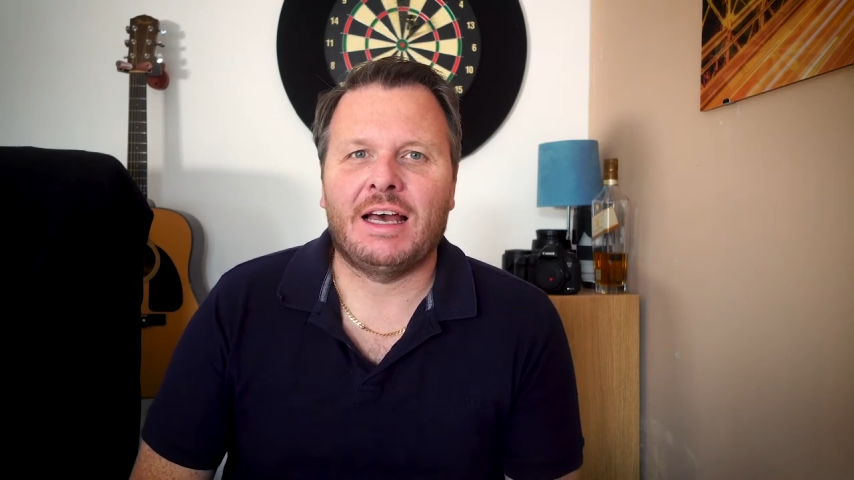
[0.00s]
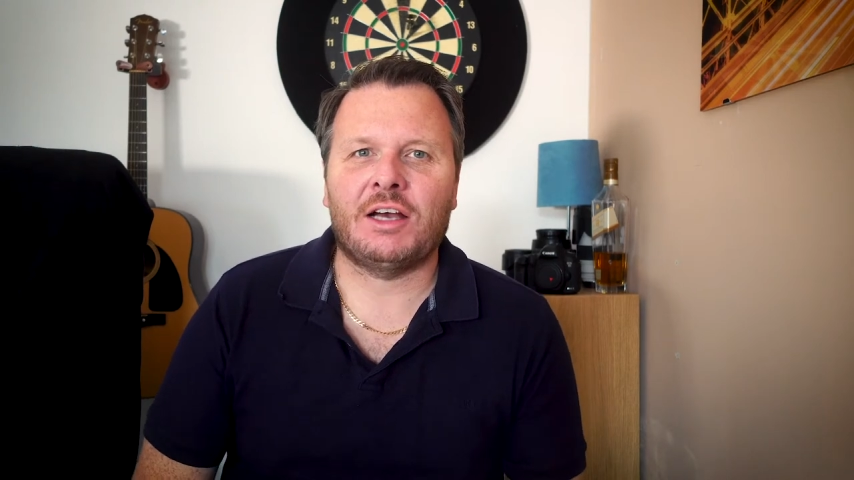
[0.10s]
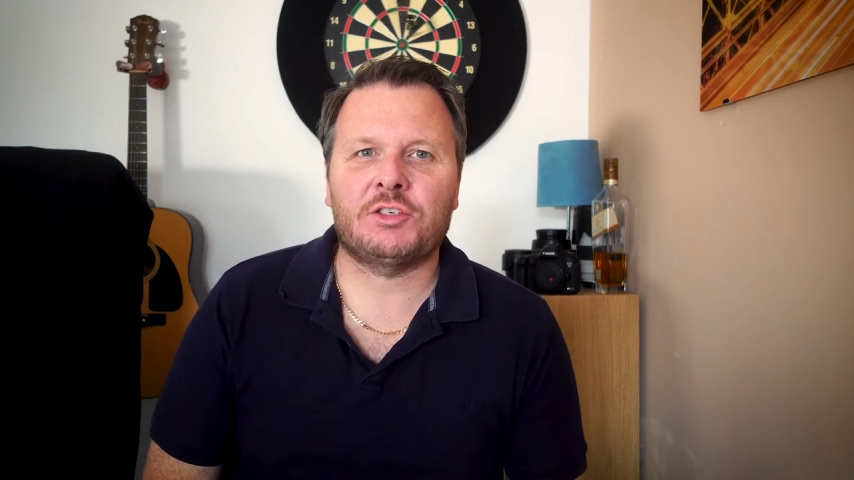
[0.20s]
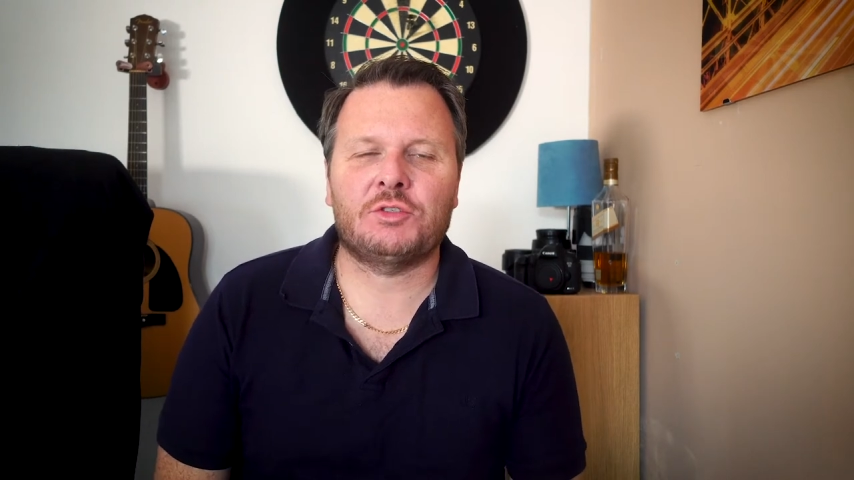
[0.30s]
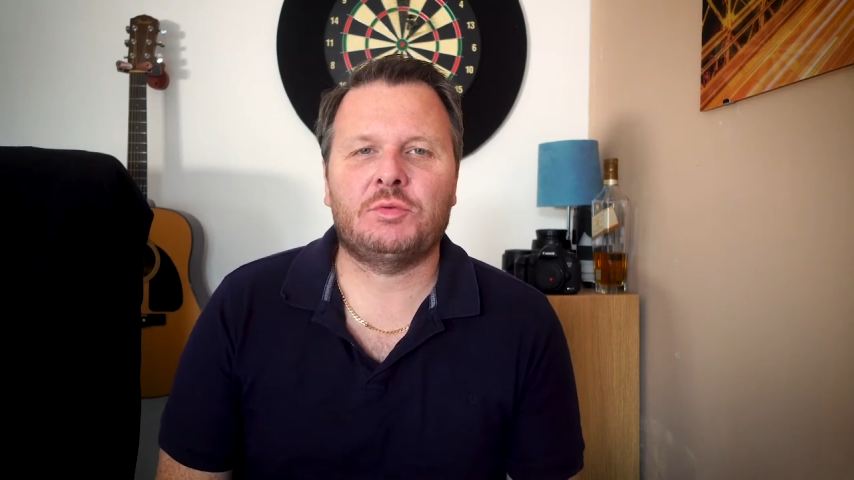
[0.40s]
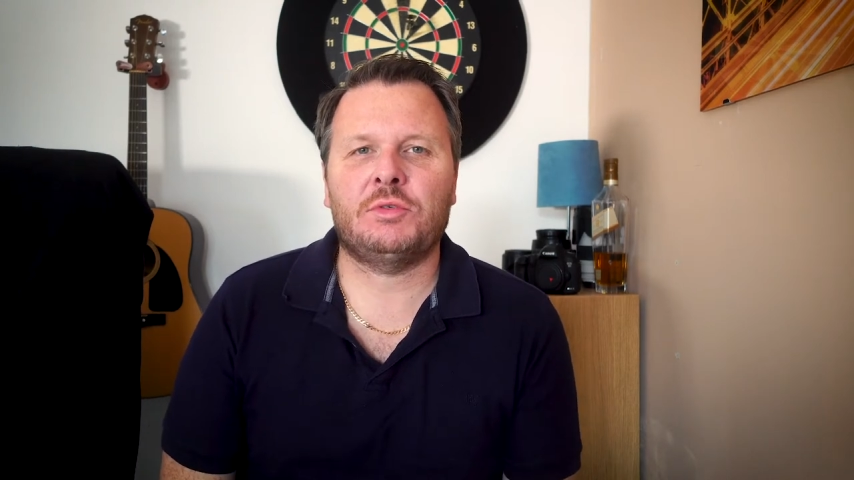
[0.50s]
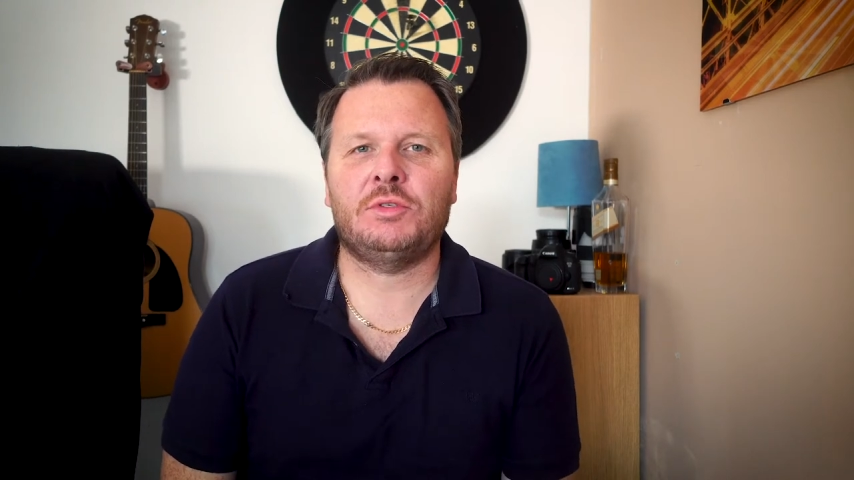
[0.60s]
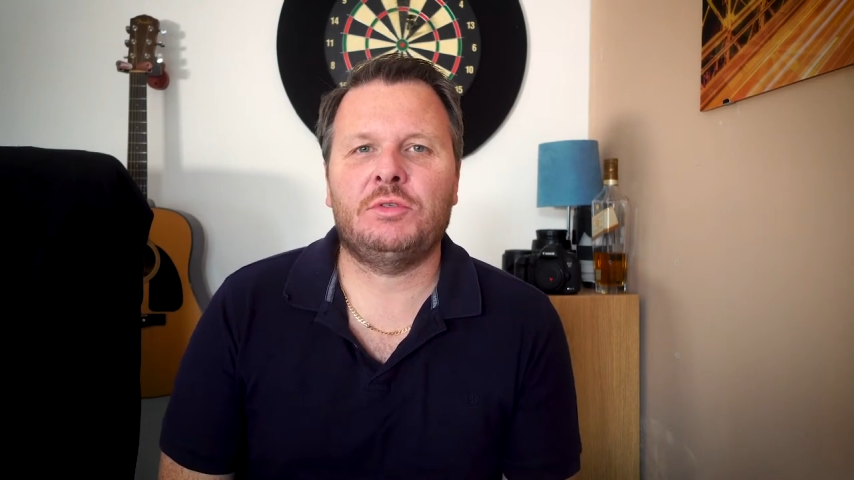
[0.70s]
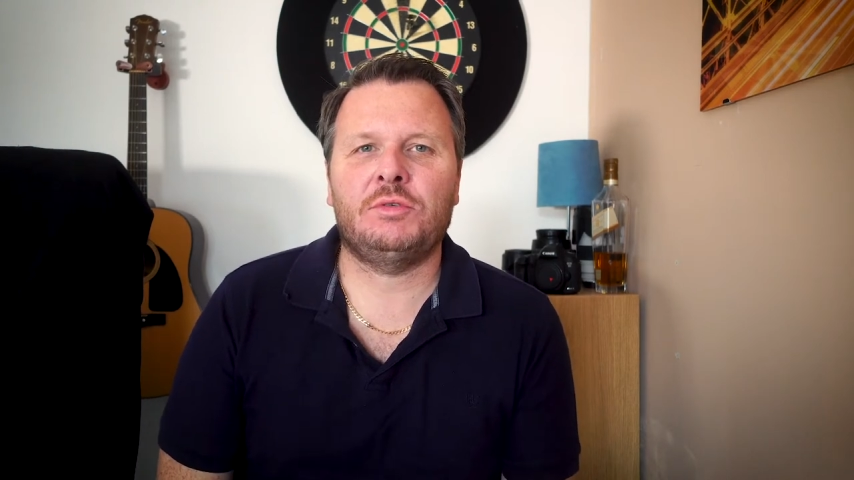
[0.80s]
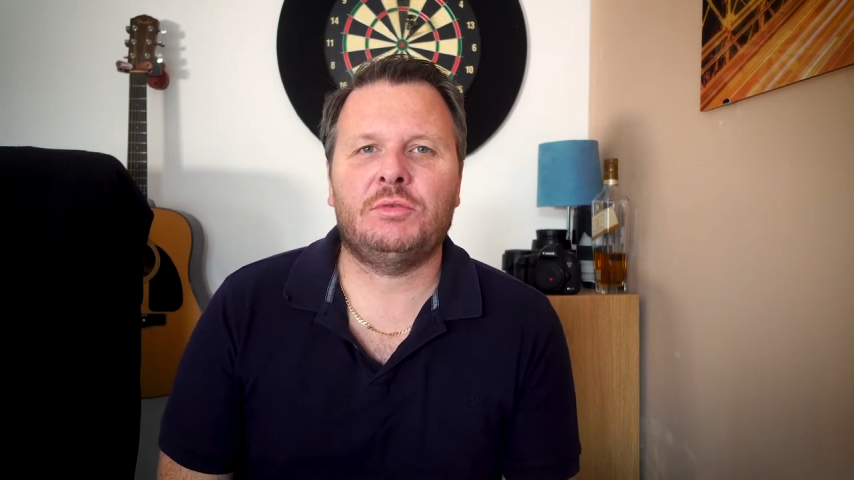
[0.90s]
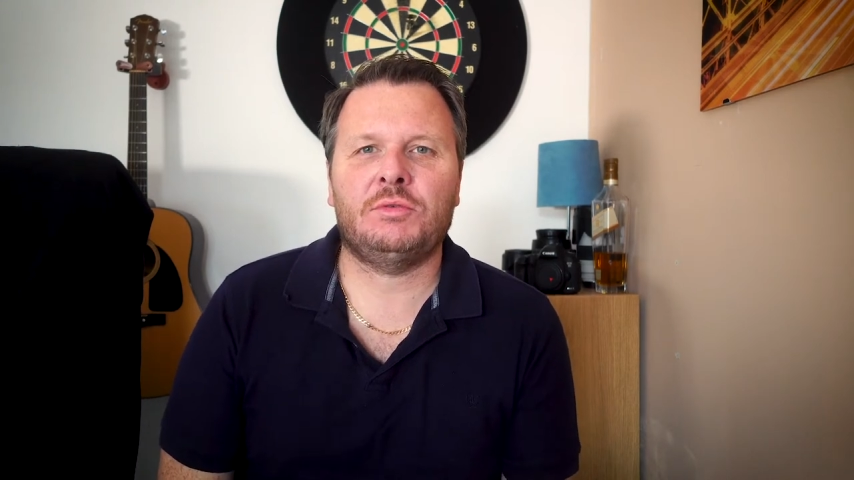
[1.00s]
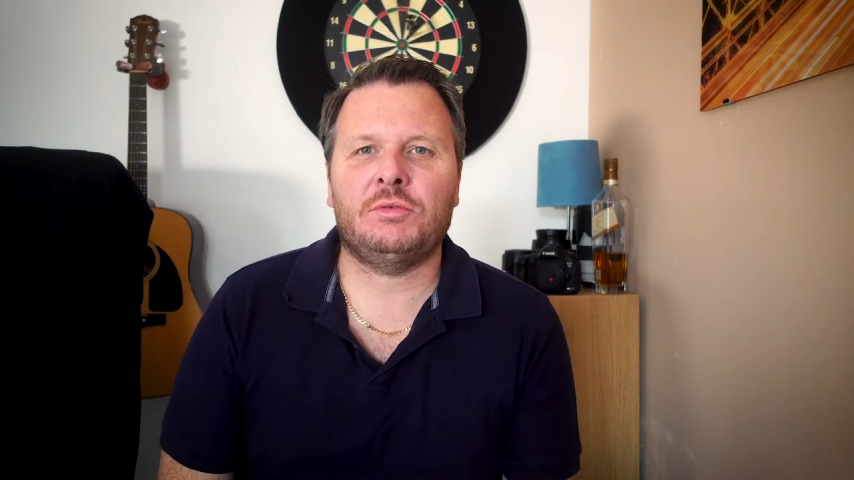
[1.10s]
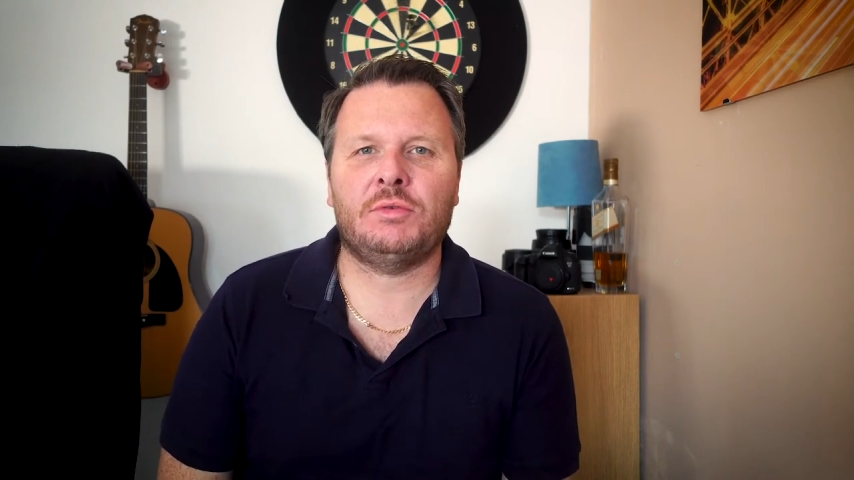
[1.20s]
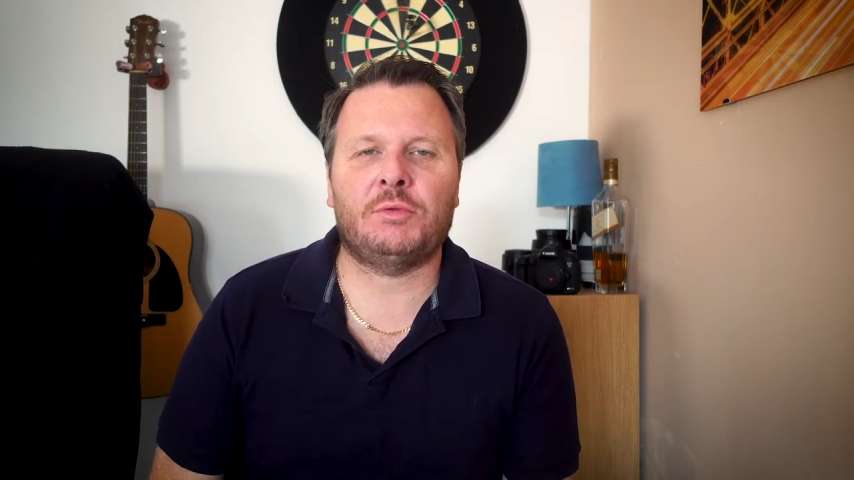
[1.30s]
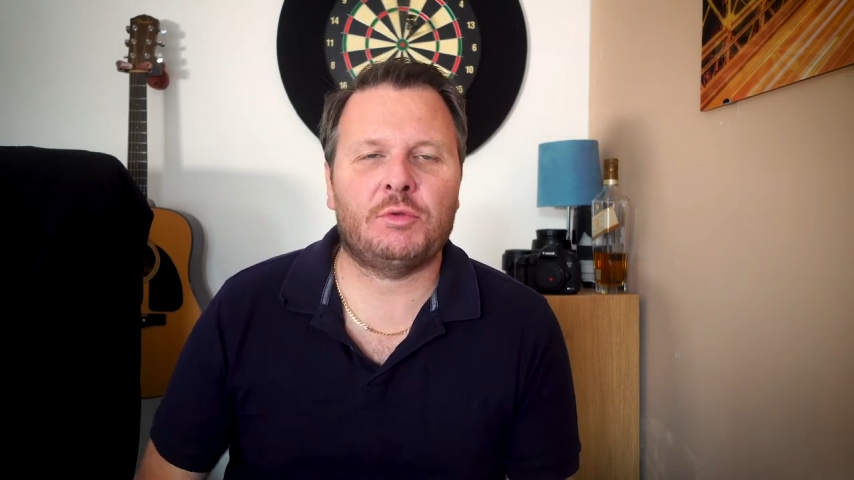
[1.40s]
I just wanna,
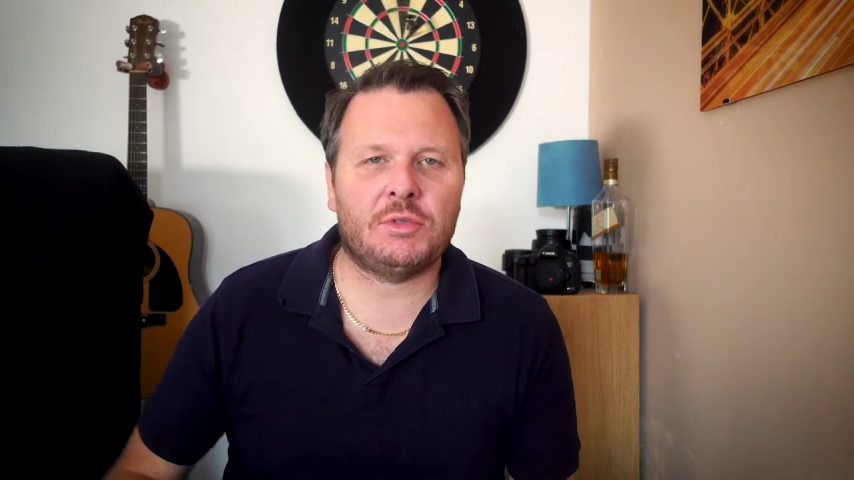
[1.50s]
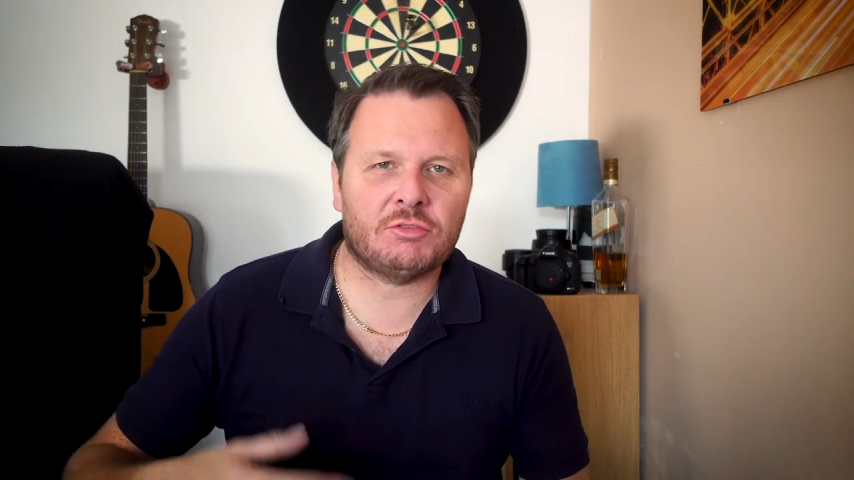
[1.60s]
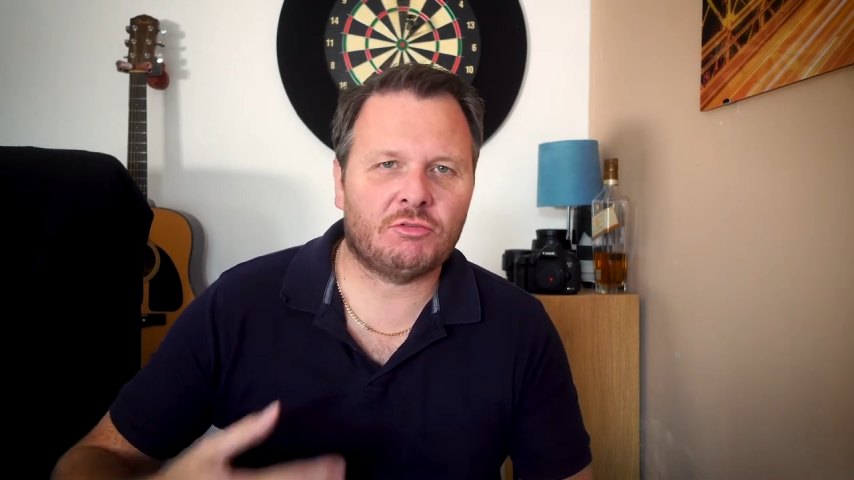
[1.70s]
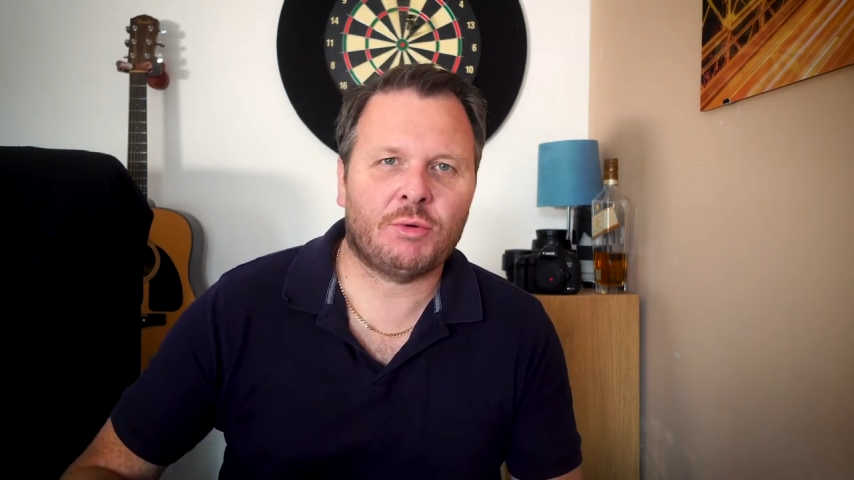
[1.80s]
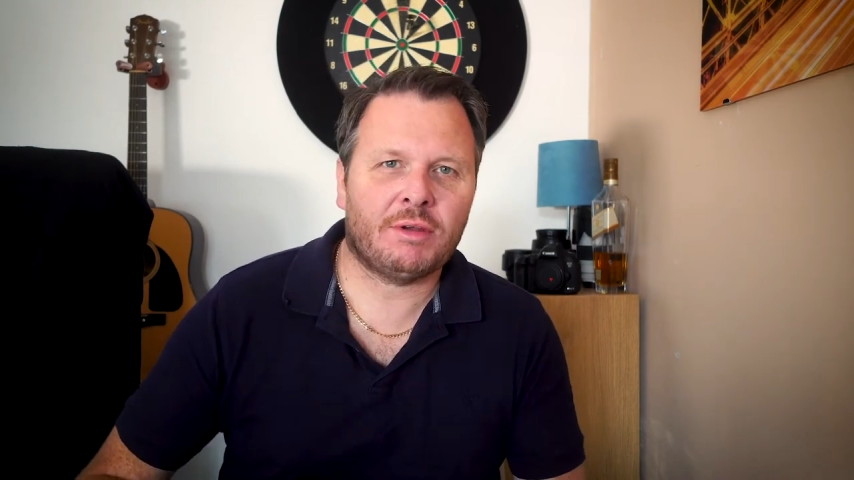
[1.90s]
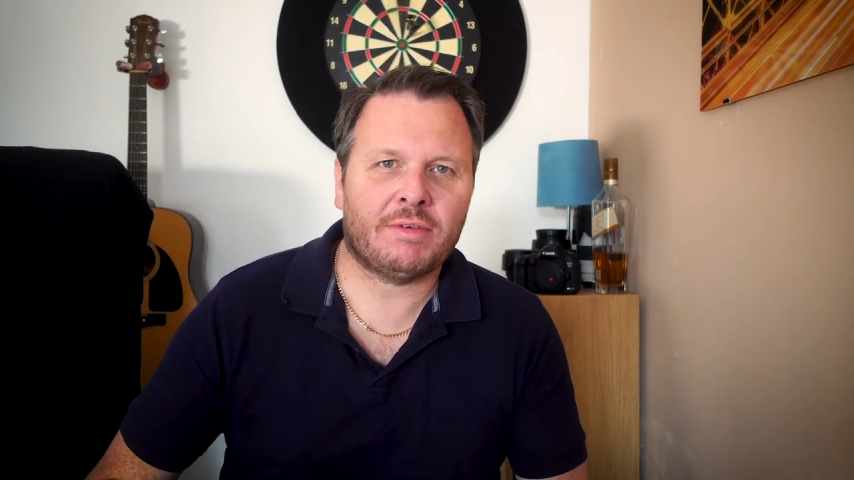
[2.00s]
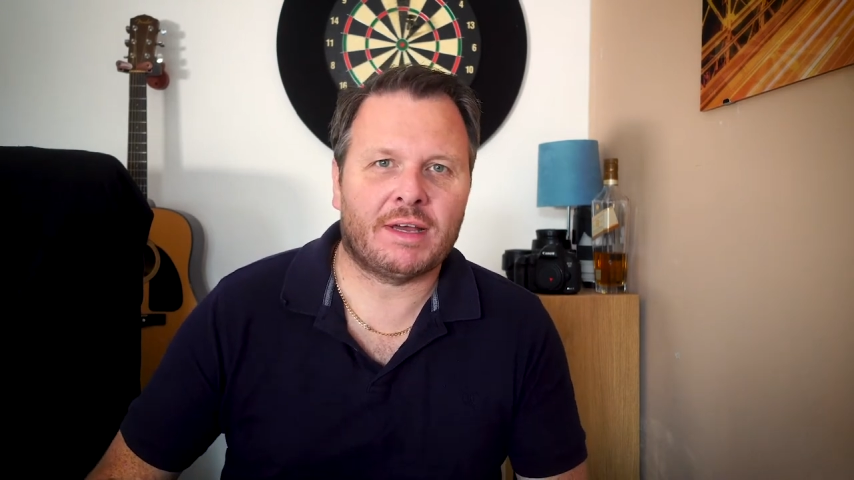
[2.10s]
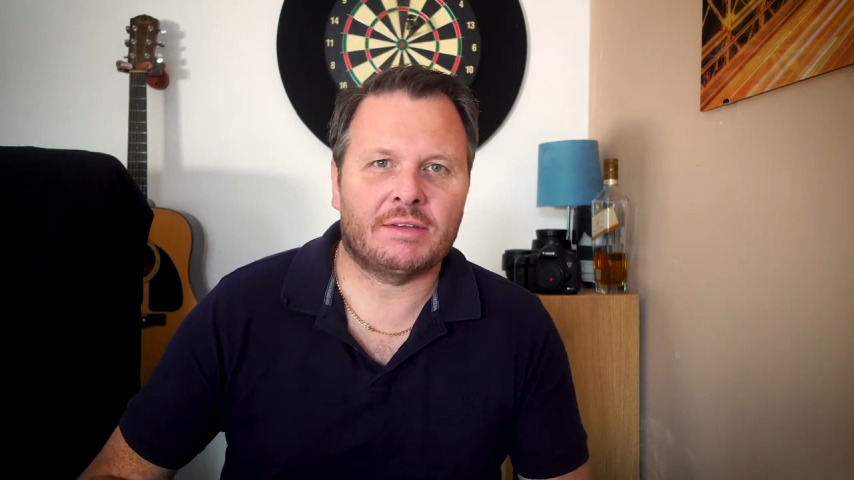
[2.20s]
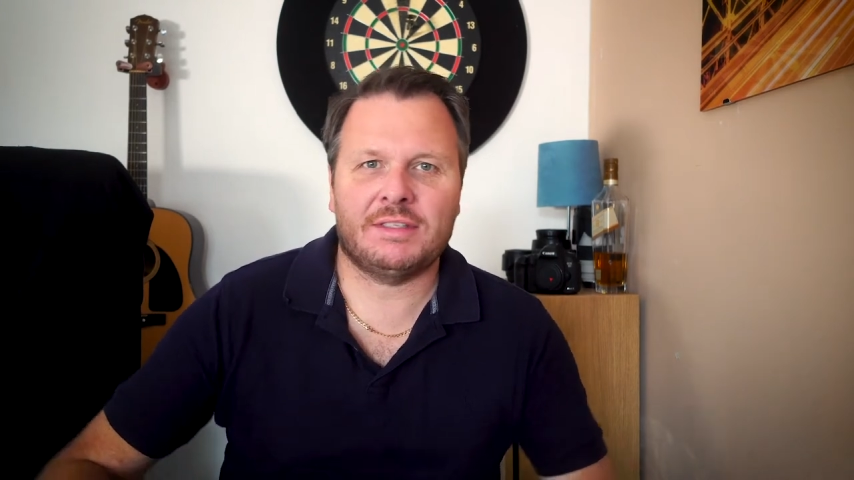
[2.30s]
I'm doing this the wrong way around.